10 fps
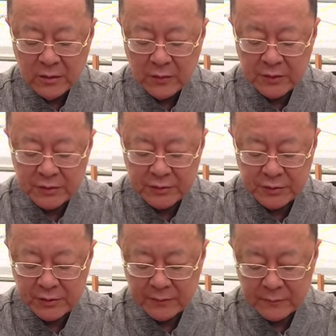Oh, this is
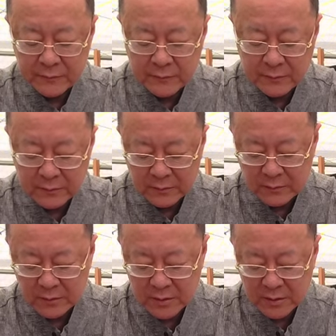good.
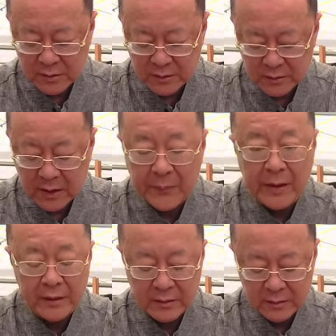Not bad.